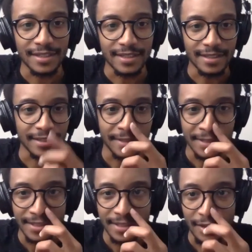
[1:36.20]
All
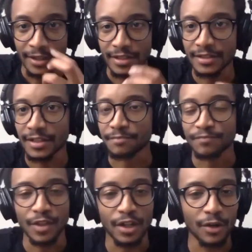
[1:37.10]
right,
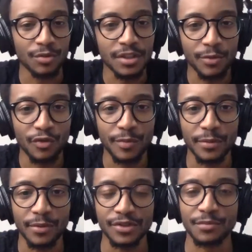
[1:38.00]
what's up, beautiful
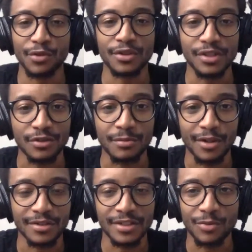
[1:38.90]
people? It's your boy Joshua
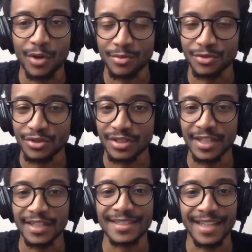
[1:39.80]
Martin. Welcome to
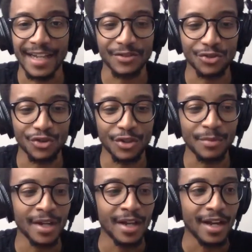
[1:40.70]
today's live
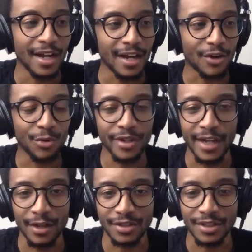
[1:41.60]
stream. Quick
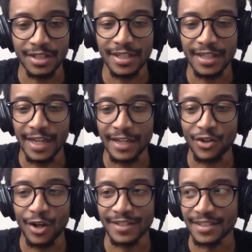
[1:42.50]
house cleaning. I
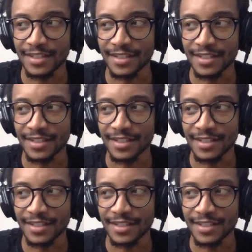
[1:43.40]
know I said